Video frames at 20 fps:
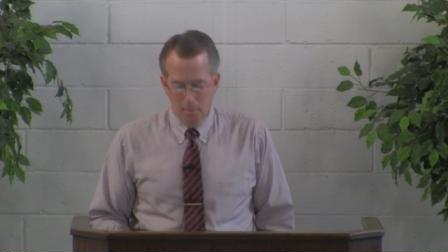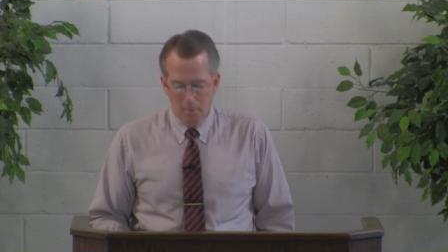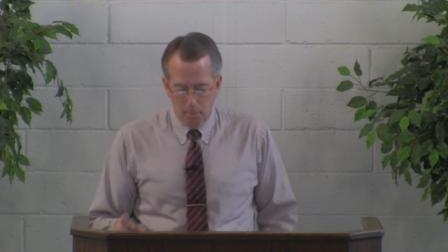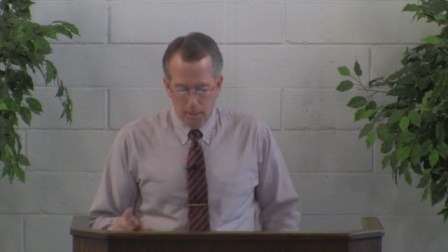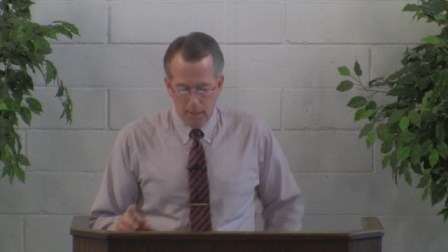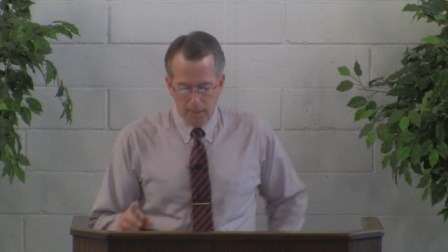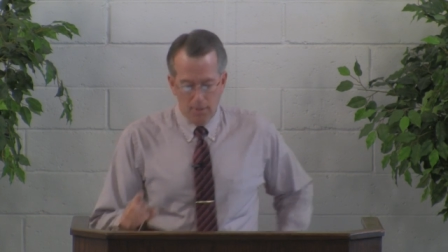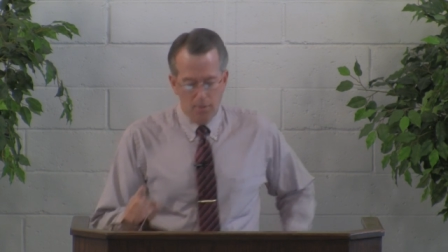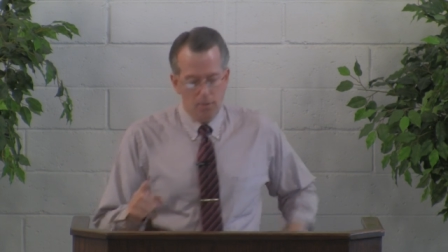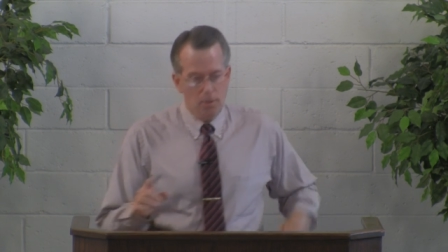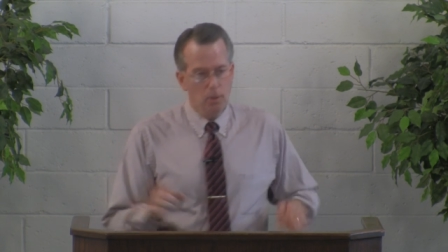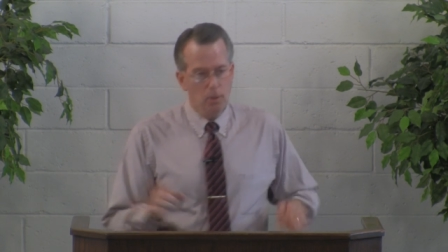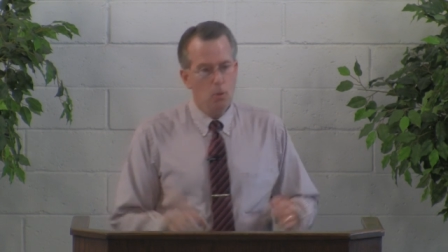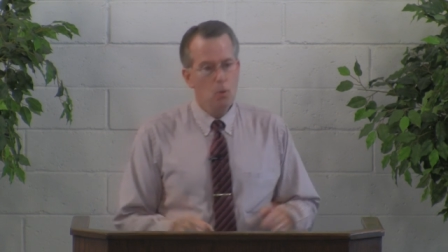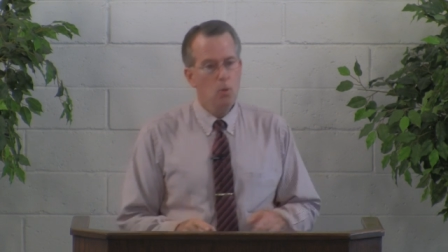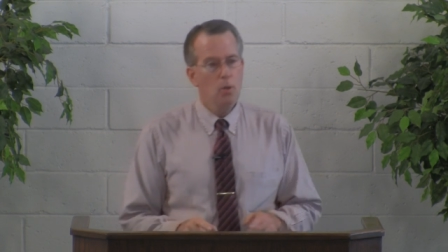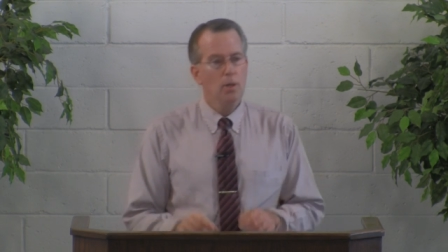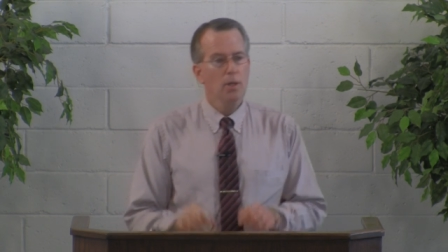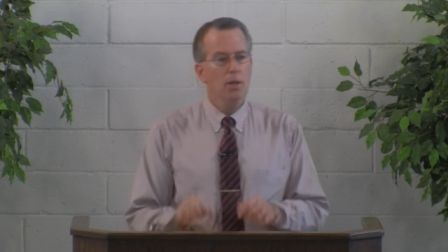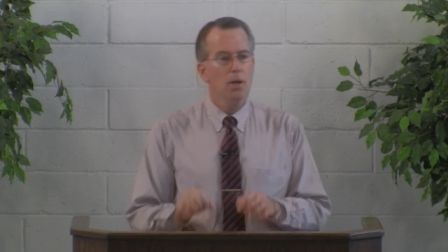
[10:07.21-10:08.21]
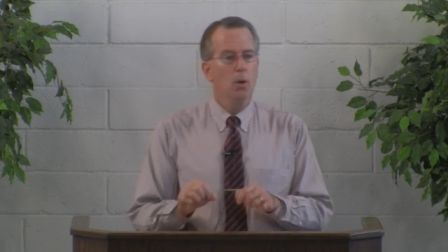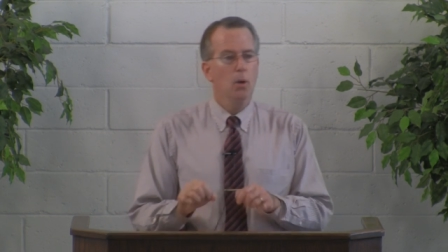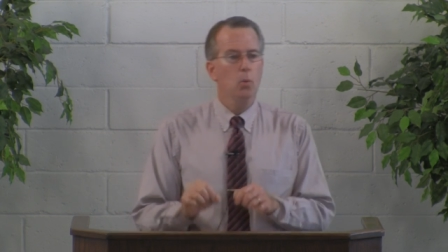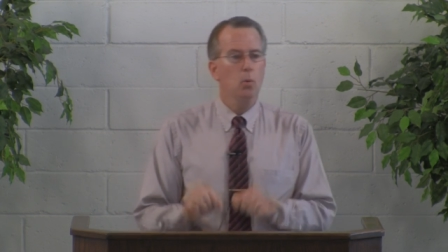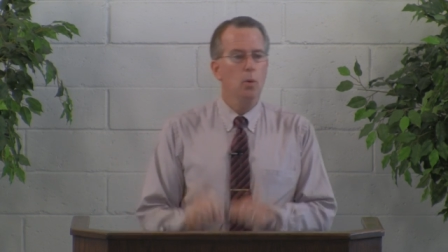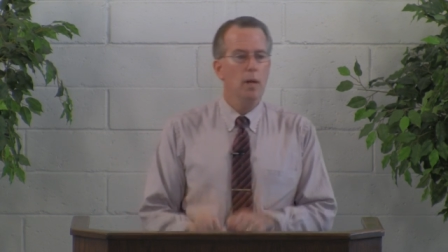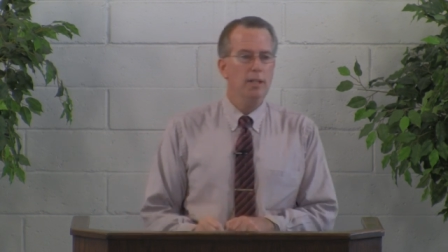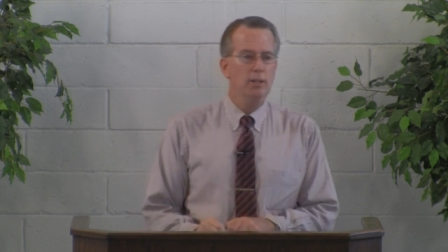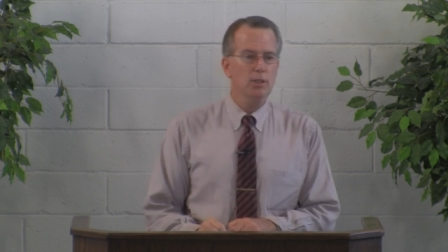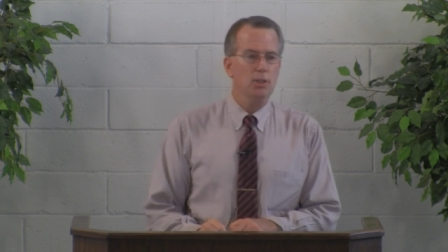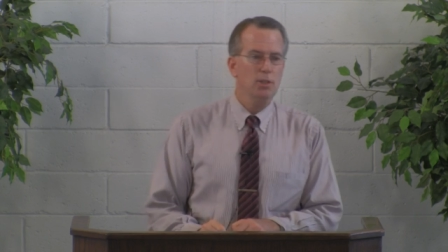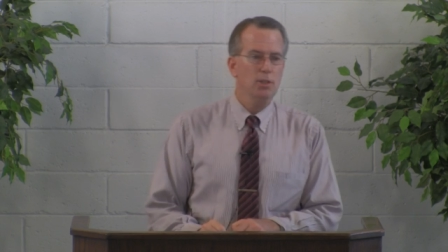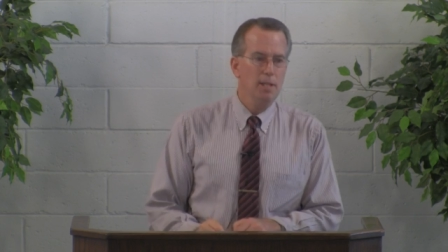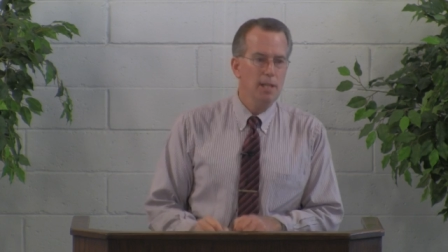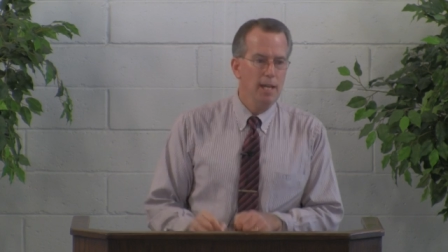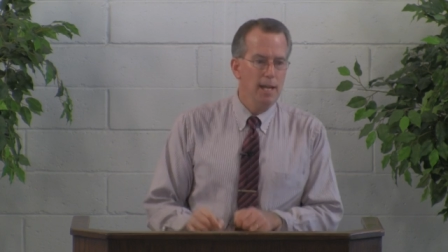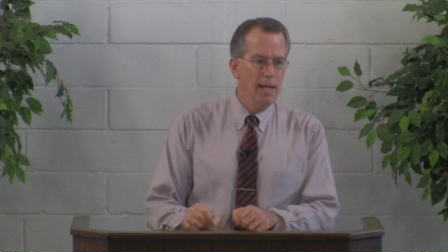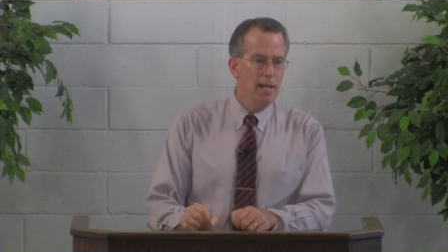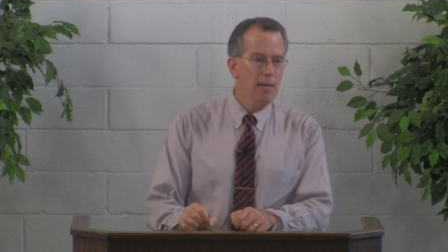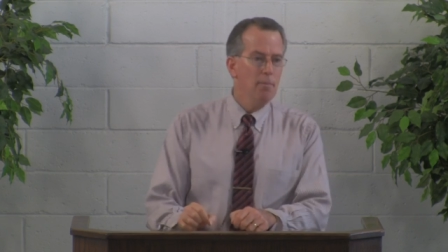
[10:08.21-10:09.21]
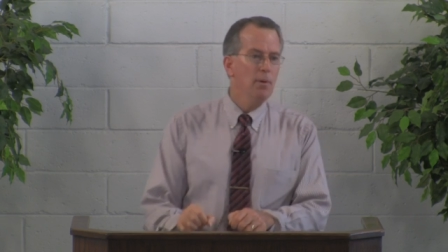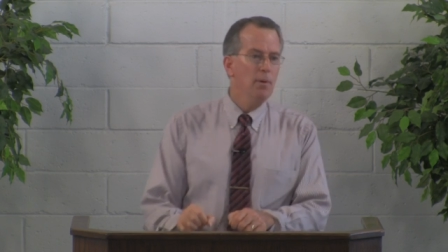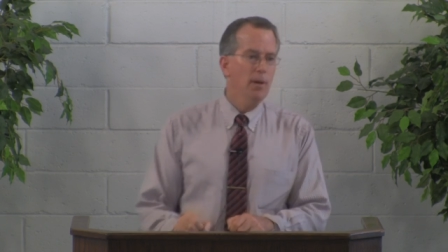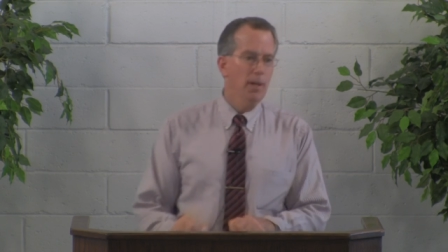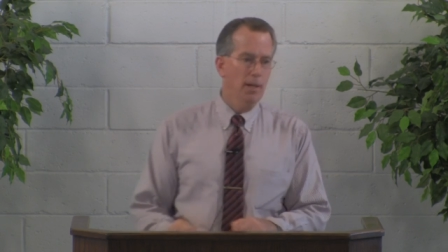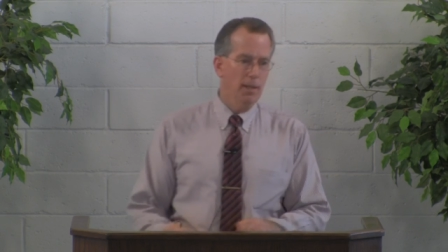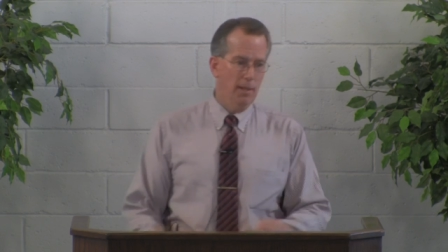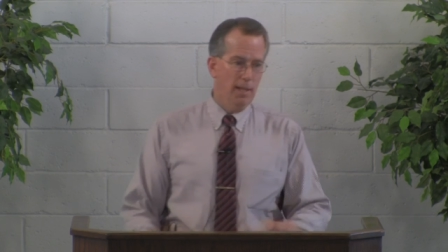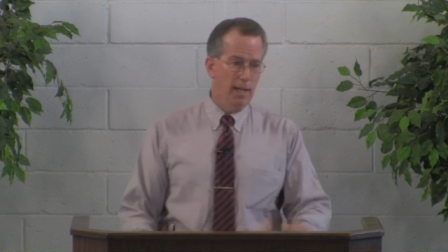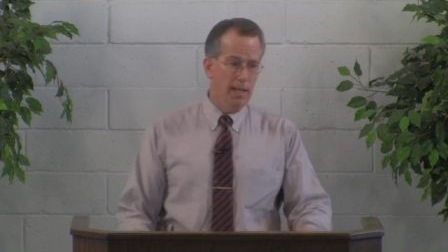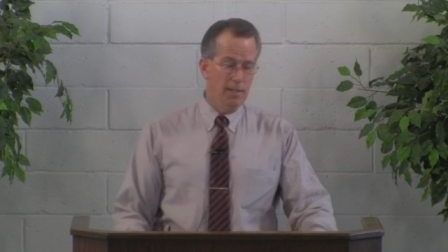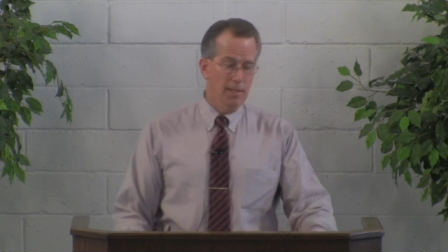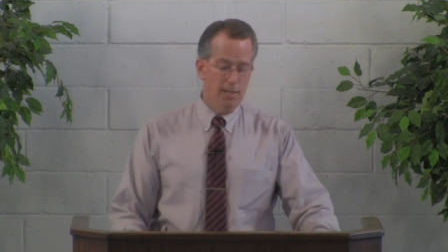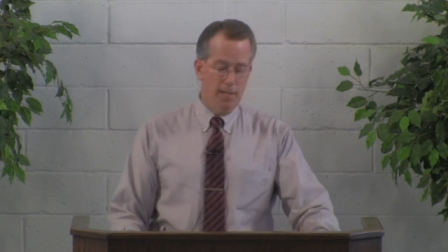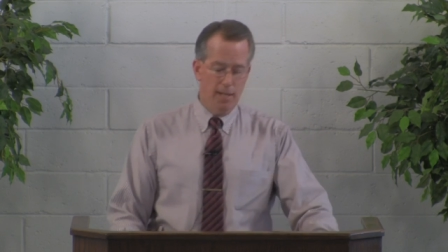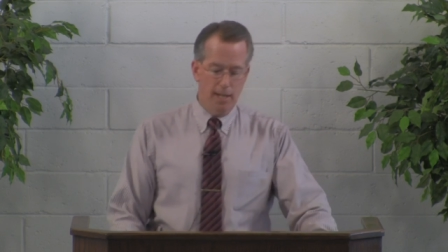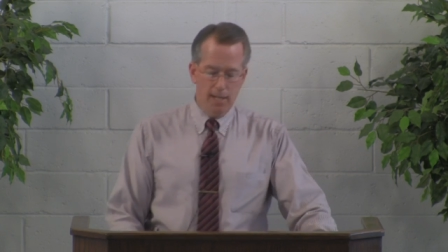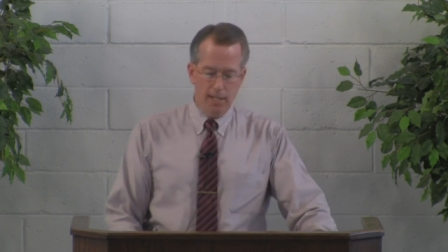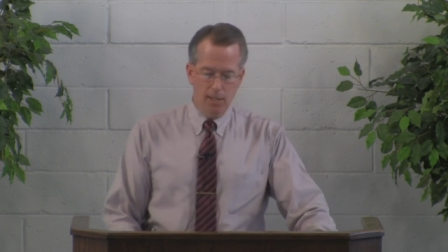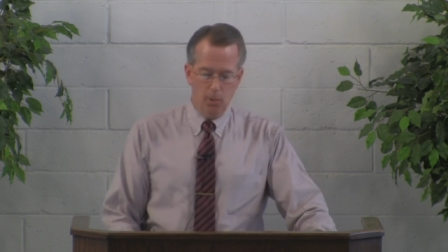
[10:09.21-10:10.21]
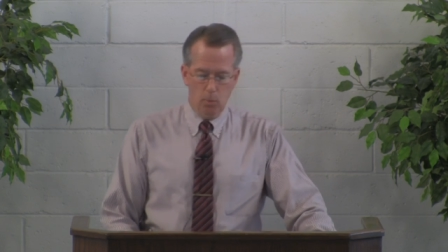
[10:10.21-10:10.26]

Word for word: But the Lord arrested him on that day,